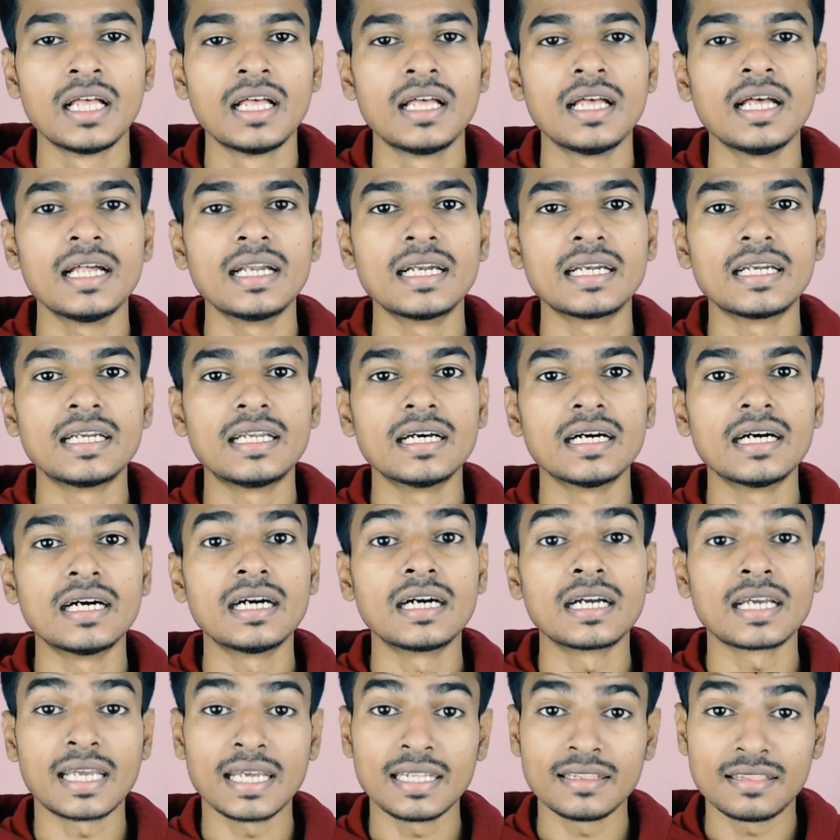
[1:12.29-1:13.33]
and
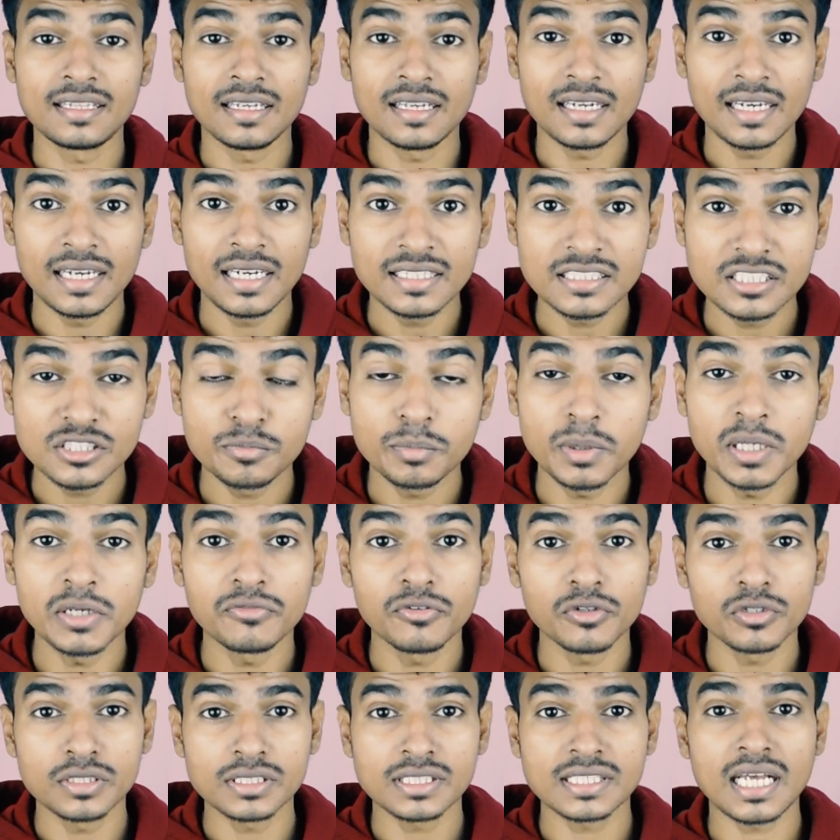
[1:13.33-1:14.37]
get the rates, pay
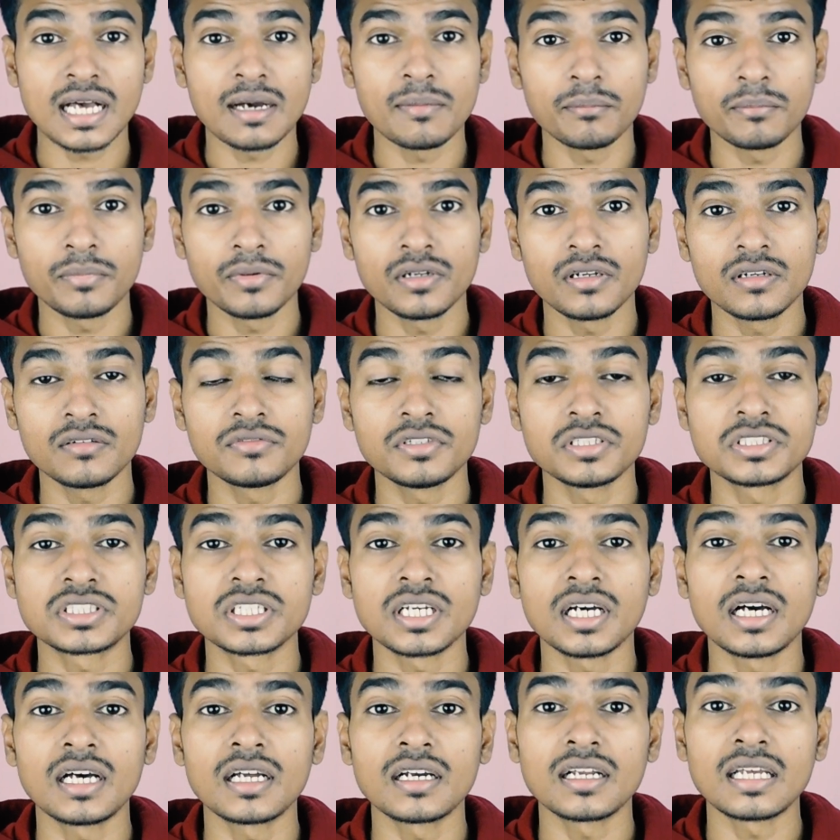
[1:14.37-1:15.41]
for the sample, which
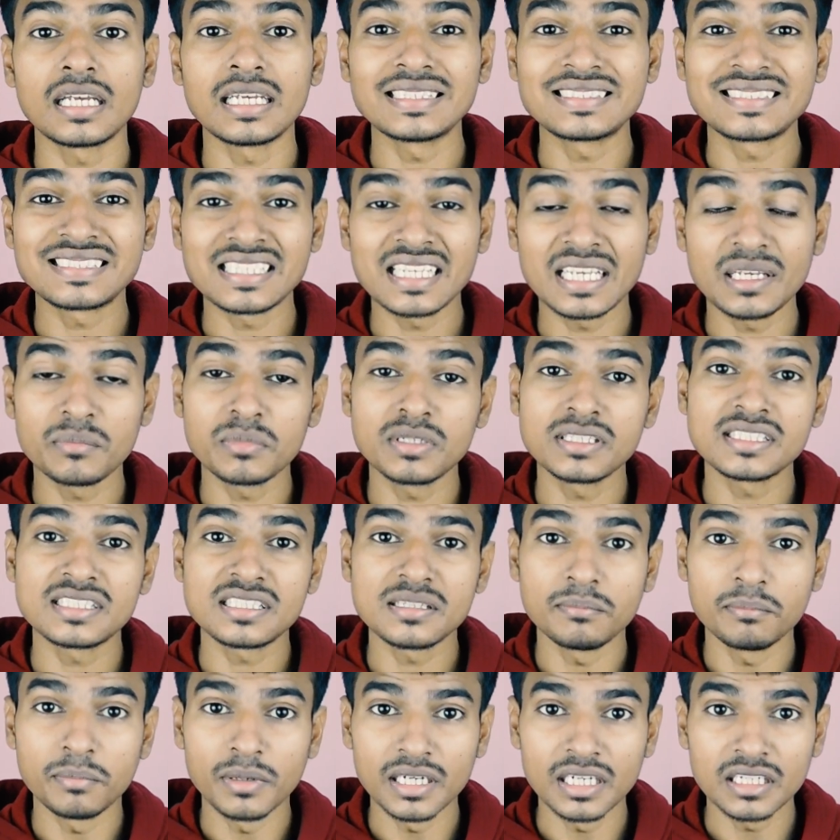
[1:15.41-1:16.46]
are as same as
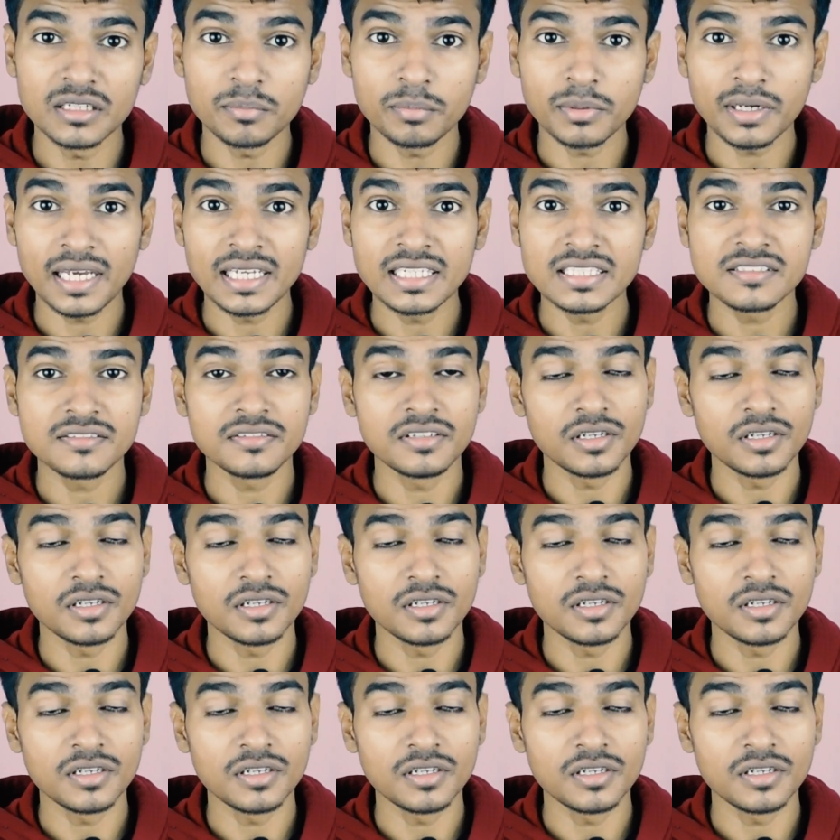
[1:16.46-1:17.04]
the bulk price.